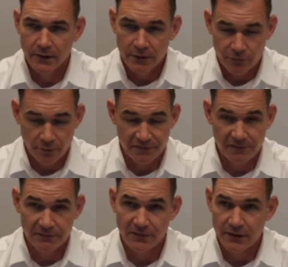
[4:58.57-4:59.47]

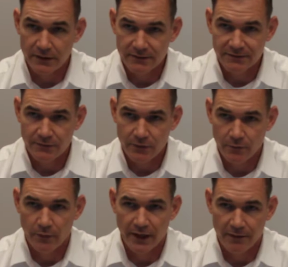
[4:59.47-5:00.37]
2015
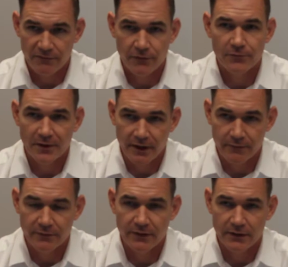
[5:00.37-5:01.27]
when I first
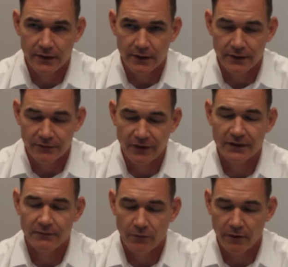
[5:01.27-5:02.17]
became the
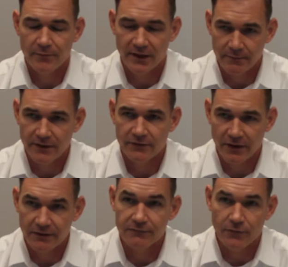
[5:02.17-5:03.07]
executive
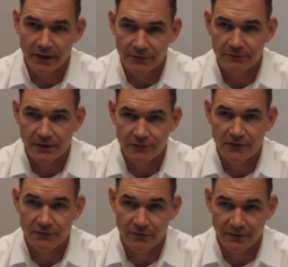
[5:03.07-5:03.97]
director of the East
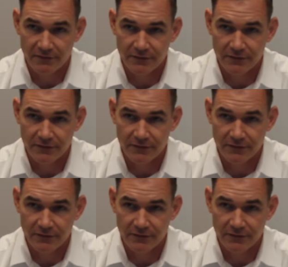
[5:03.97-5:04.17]
Jefferson Levee